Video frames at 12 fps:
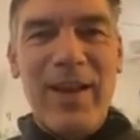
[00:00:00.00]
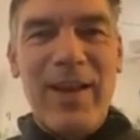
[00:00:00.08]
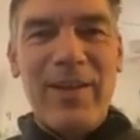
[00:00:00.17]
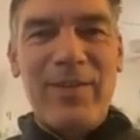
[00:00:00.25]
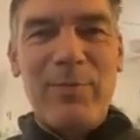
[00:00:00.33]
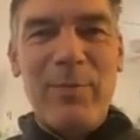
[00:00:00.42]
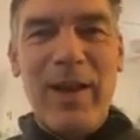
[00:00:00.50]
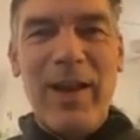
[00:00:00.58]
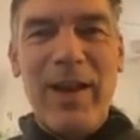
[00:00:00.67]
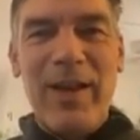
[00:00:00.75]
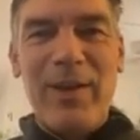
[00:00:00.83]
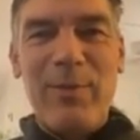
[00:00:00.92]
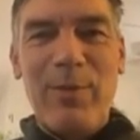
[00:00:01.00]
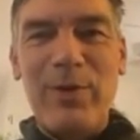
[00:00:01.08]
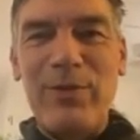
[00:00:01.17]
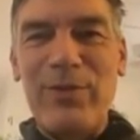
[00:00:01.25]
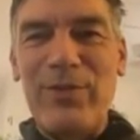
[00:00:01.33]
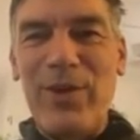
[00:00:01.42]
and i spend like a
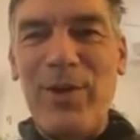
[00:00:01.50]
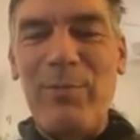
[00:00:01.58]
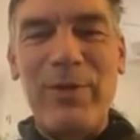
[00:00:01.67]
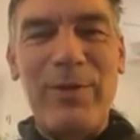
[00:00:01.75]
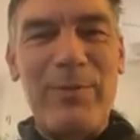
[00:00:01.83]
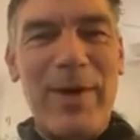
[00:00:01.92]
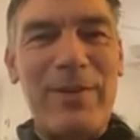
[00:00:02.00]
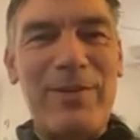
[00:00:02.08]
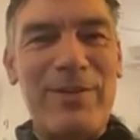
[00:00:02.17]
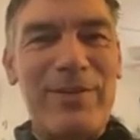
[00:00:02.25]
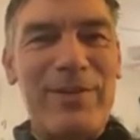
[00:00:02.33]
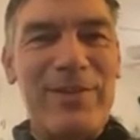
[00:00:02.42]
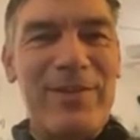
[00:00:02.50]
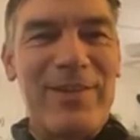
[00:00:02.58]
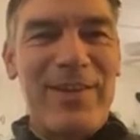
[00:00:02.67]
month up on the mountain